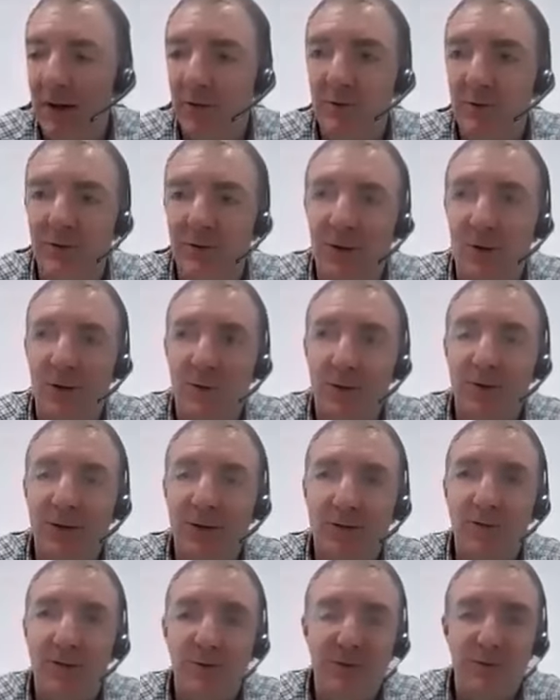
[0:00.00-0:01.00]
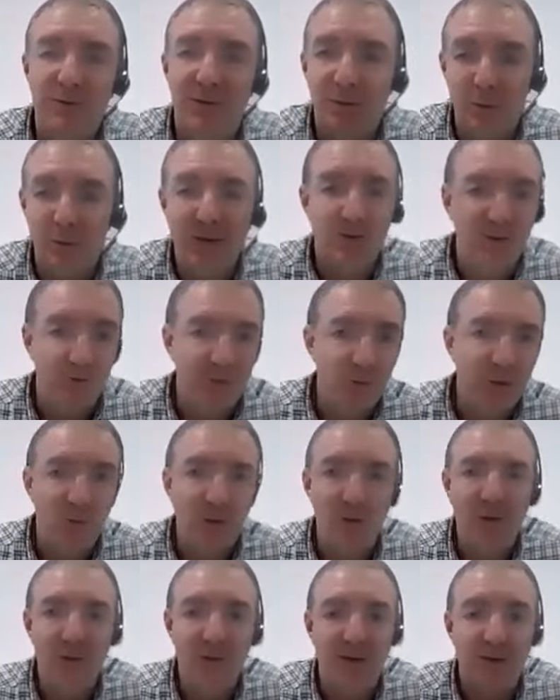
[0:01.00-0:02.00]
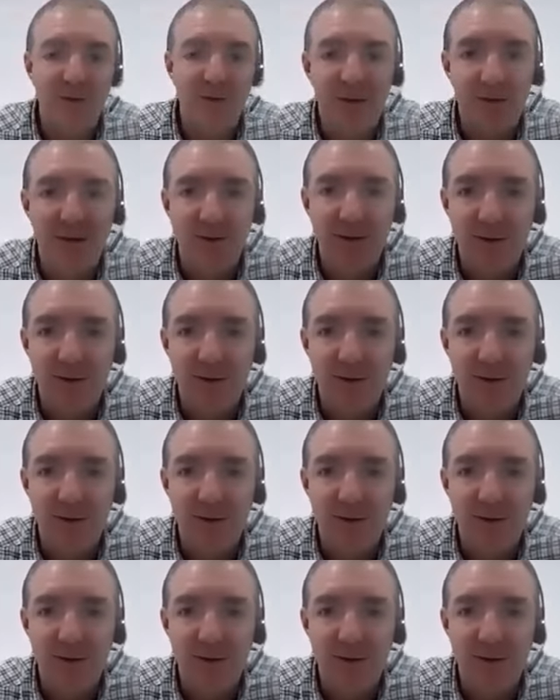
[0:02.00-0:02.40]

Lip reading: So there is suites of contract.